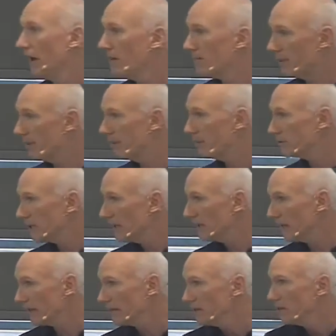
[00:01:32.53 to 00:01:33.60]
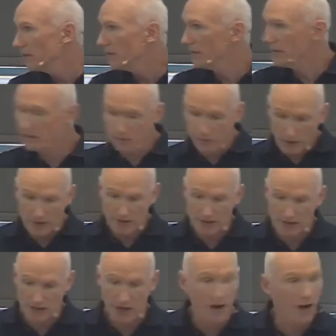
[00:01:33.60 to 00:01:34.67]
and people say that these
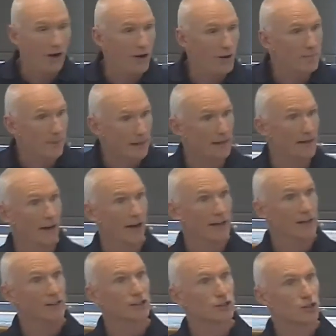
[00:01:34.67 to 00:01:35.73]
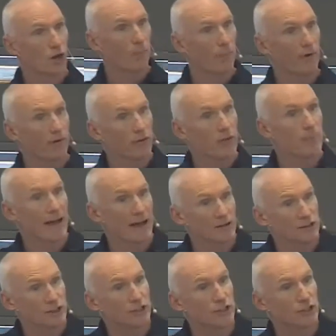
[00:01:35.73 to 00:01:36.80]
verses are, are a bit like the top of the
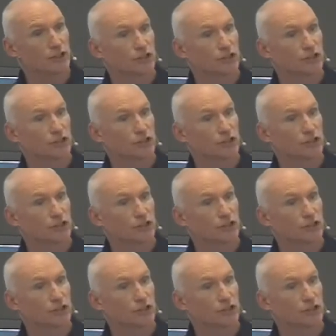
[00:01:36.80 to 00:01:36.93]
mountain. You're